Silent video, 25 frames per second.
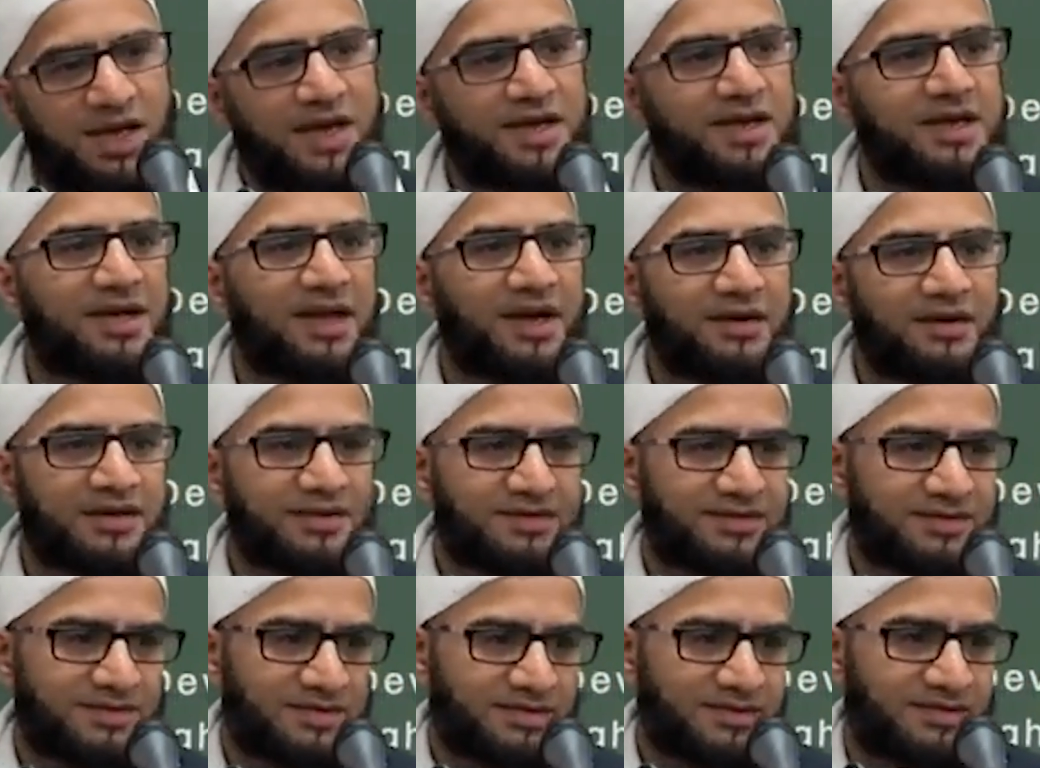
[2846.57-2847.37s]
pride and
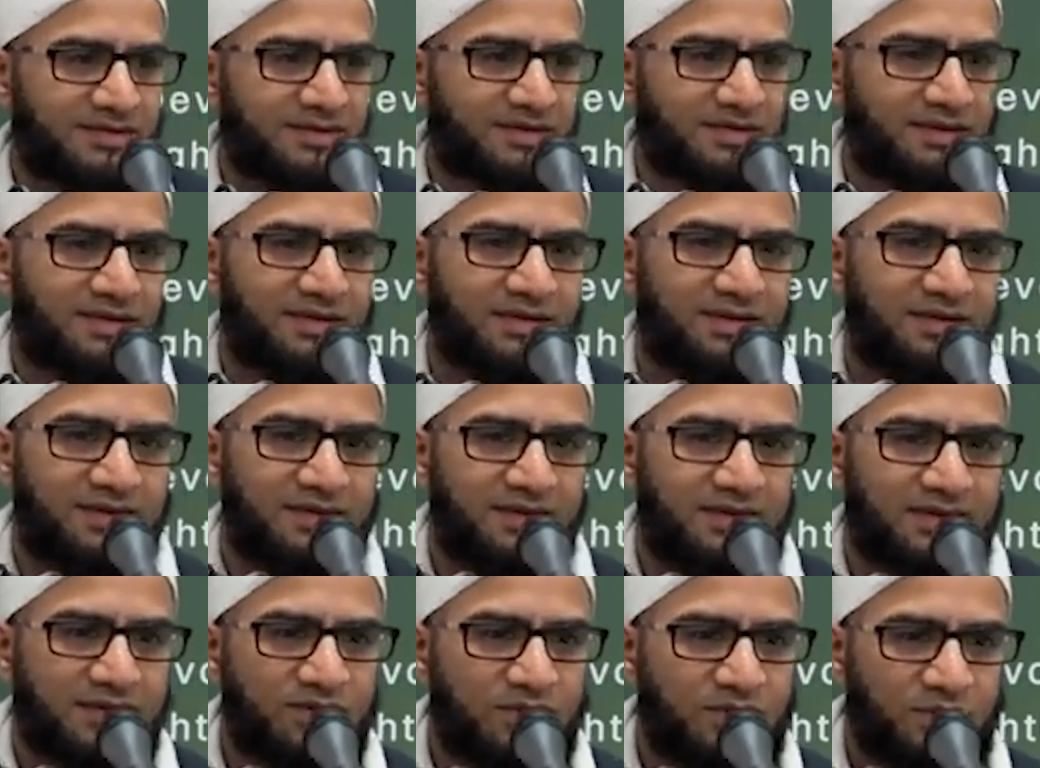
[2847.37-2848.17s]
arrogance.
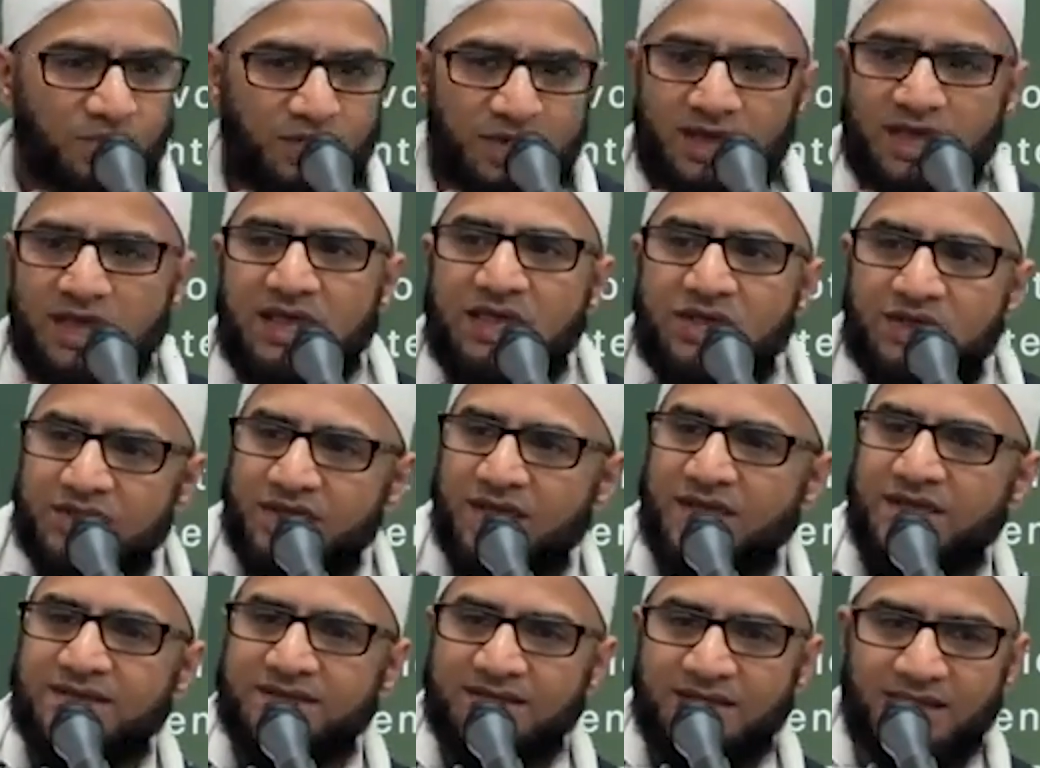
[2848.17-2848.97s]
We
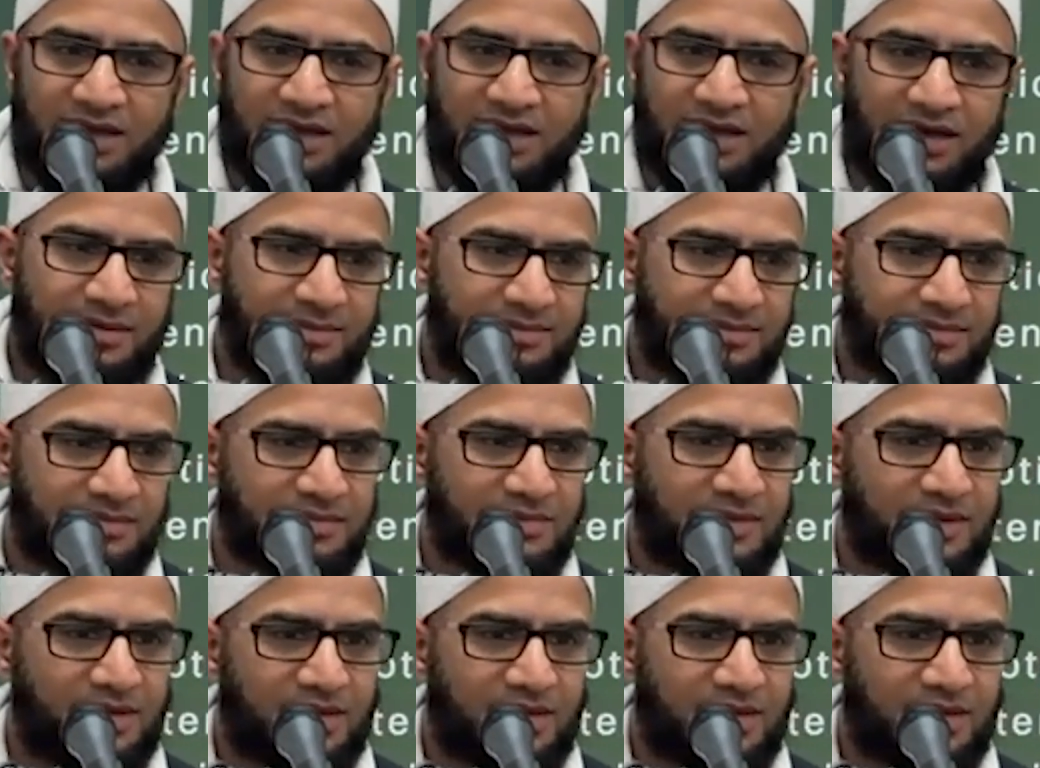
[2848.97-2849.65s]
initiate salam.